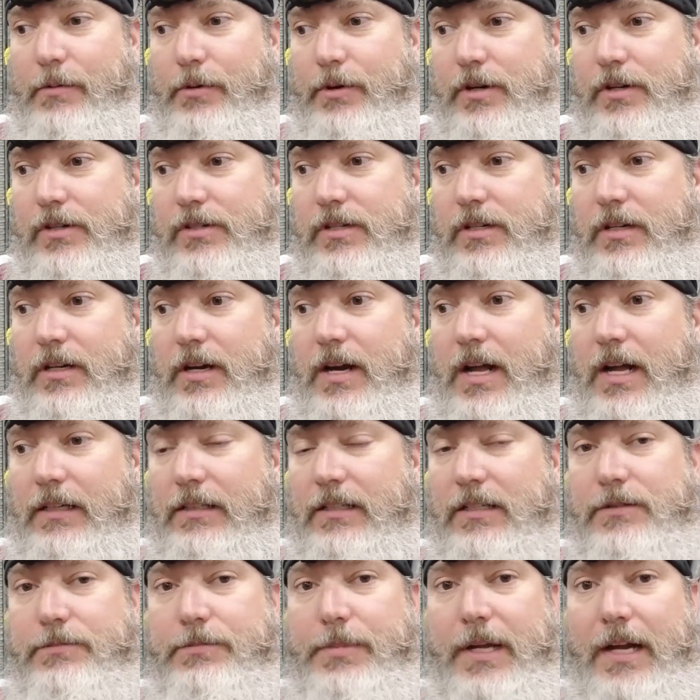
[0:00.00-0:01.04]
We're just gonna knock
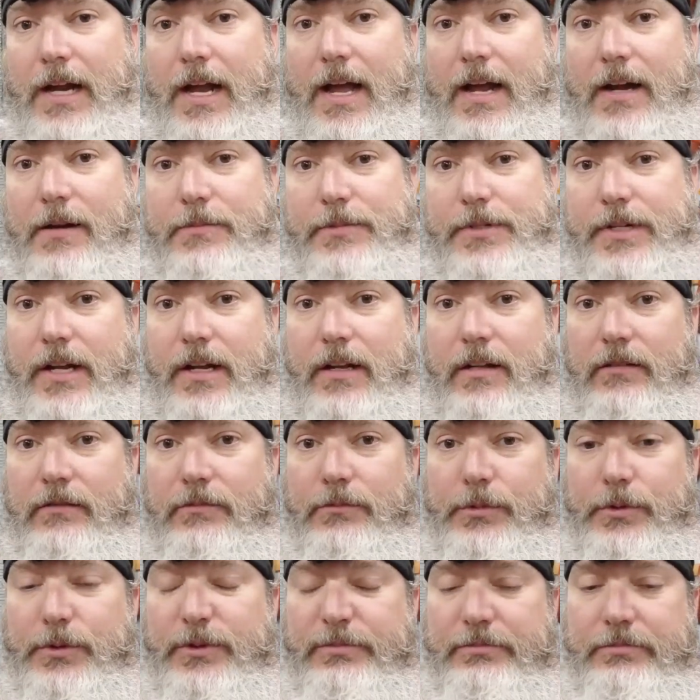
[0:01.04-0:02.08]
these big items out,
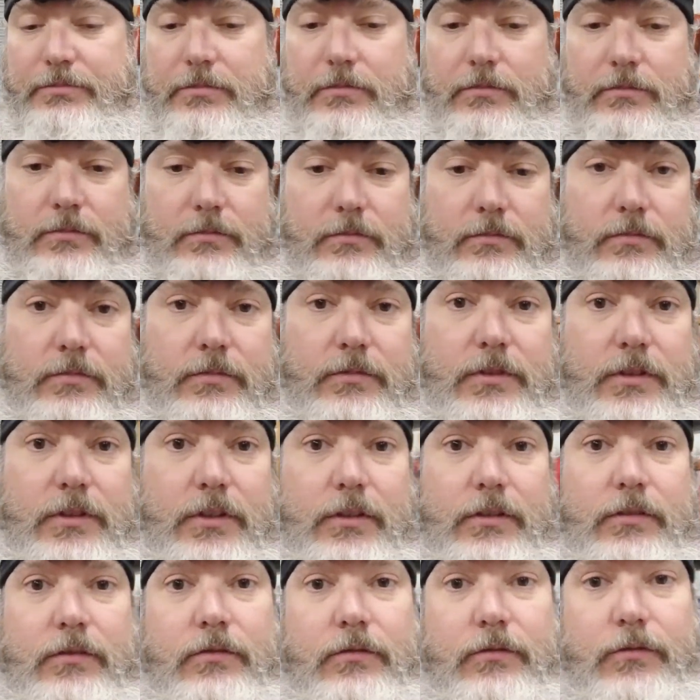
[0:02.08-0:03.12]
and we'll
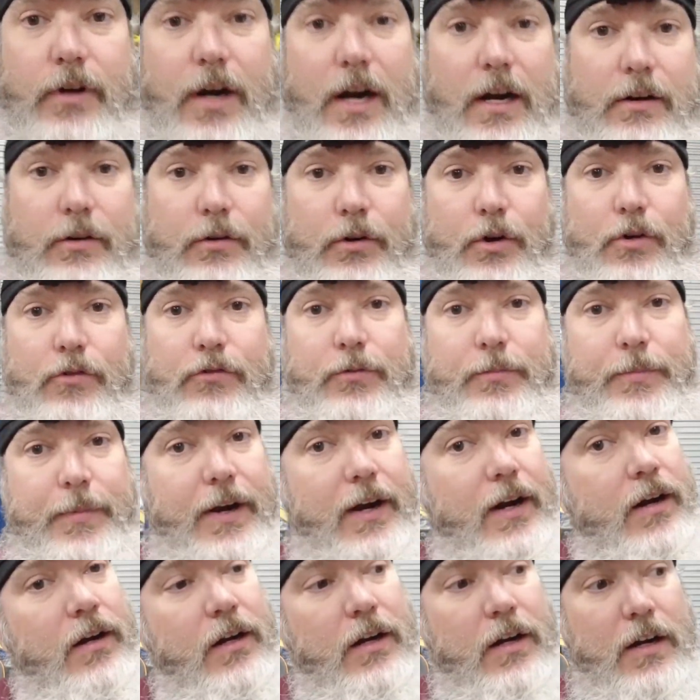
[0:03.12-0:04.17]
rock and roll from
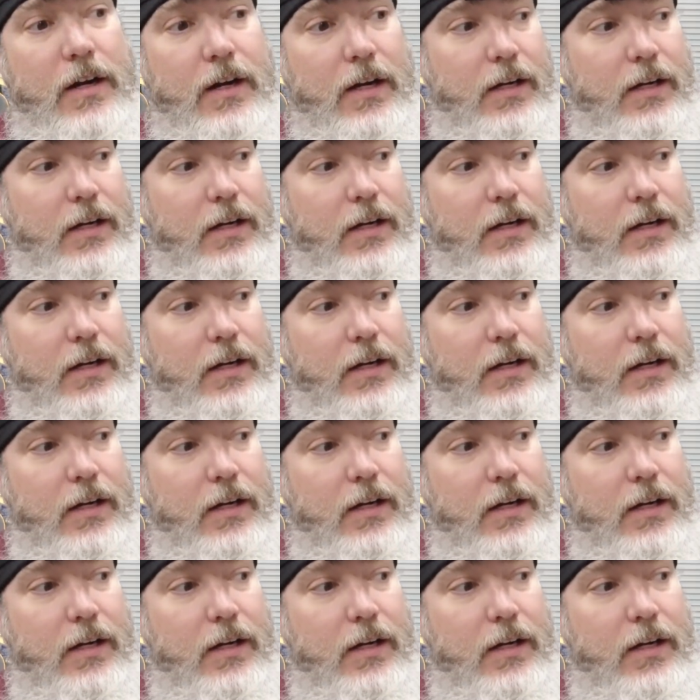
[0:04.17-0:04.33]
there.